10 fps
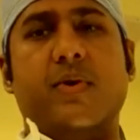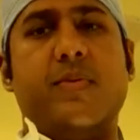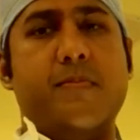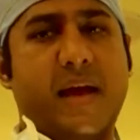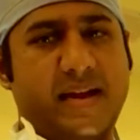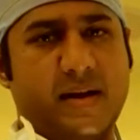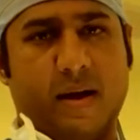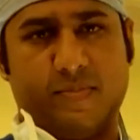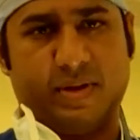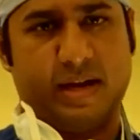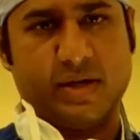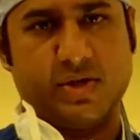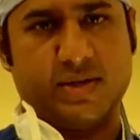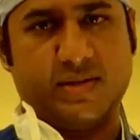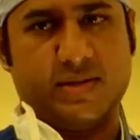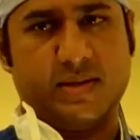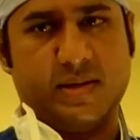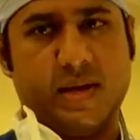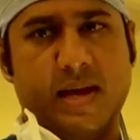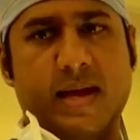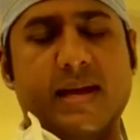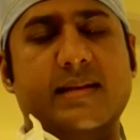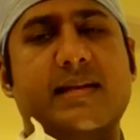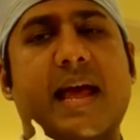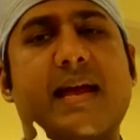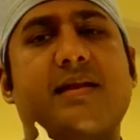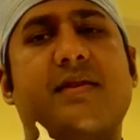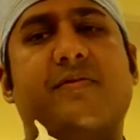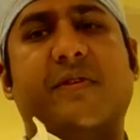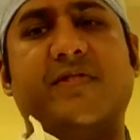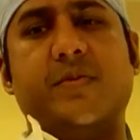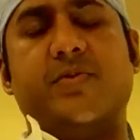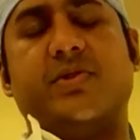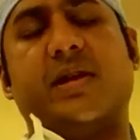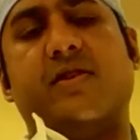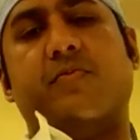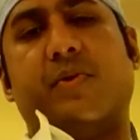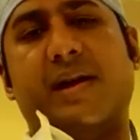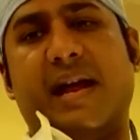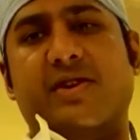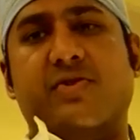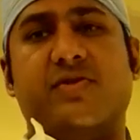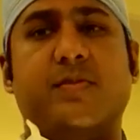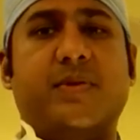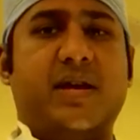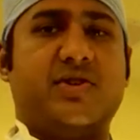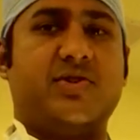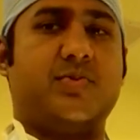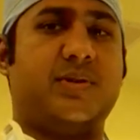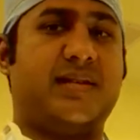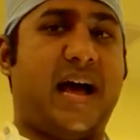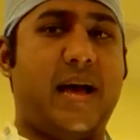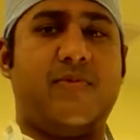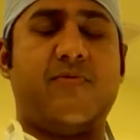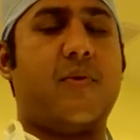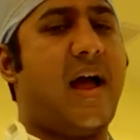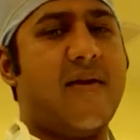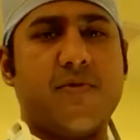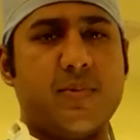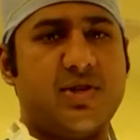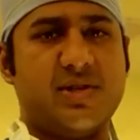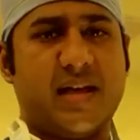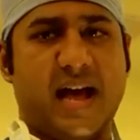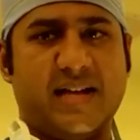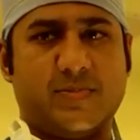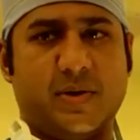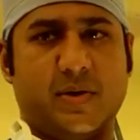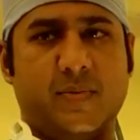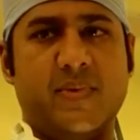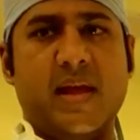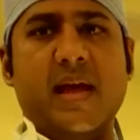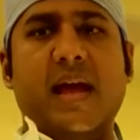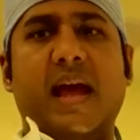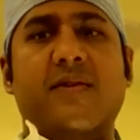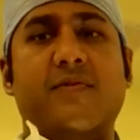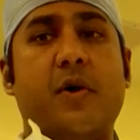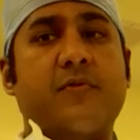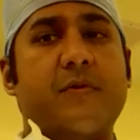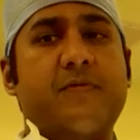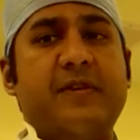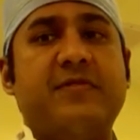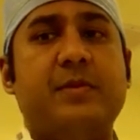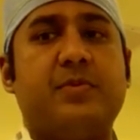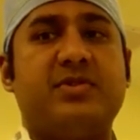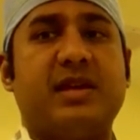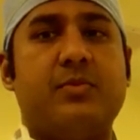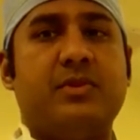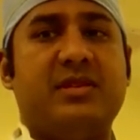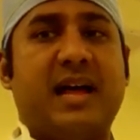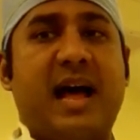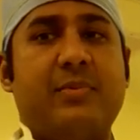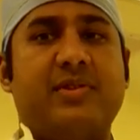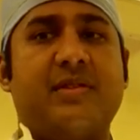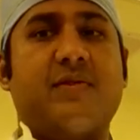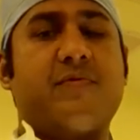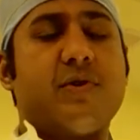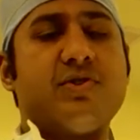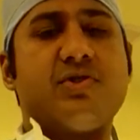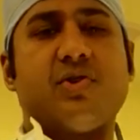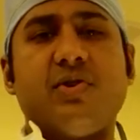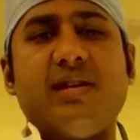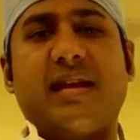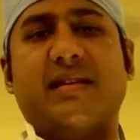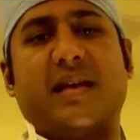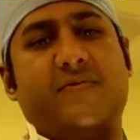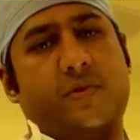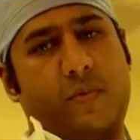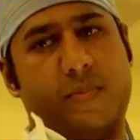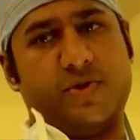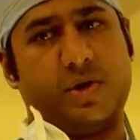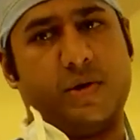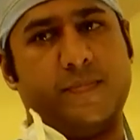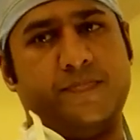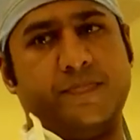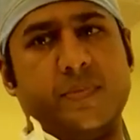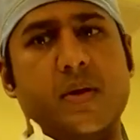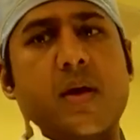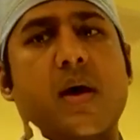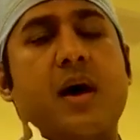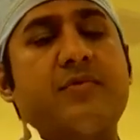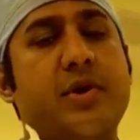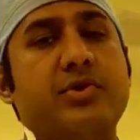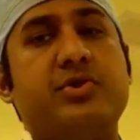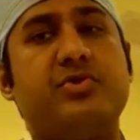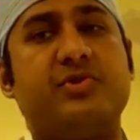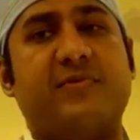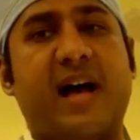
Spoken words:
with many complications. 10 to 15% of brain aneurysm patients will die before ever reaching the hospital, and over 50% will die within the first 30 days after rupture. Of those who